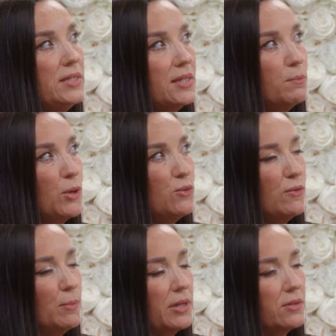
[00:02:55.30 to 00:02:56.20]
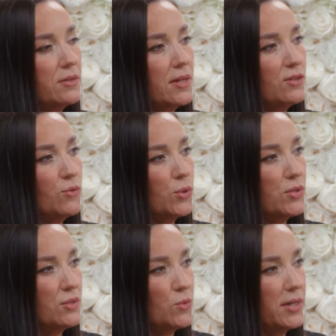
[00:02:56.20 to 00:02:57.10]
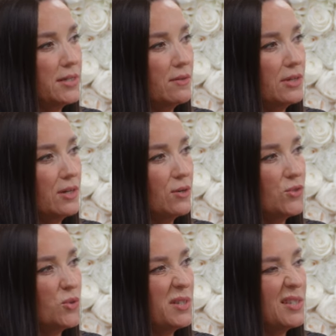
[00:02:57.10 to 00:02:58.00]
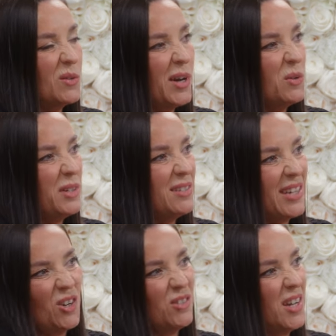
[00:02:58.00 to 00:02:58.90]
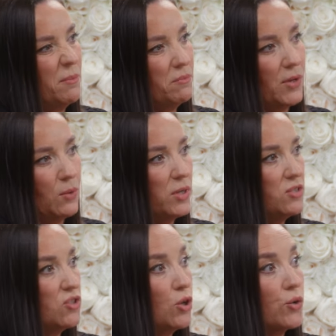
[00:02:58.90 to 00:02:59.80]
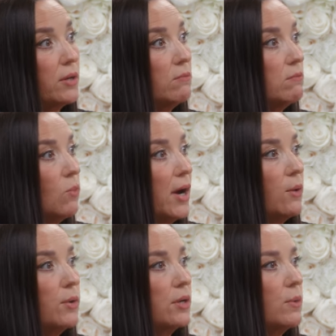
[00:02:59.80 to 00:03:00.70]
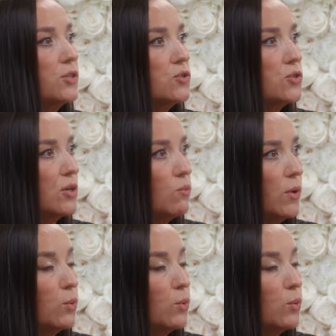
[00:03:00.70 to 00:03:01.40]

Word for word: We did. Both of our parents got divorced at 27 years. So okay. we said, why don't we take our time? Like, okay. what's the hurry? Right. Why are we going to rush to start it? What,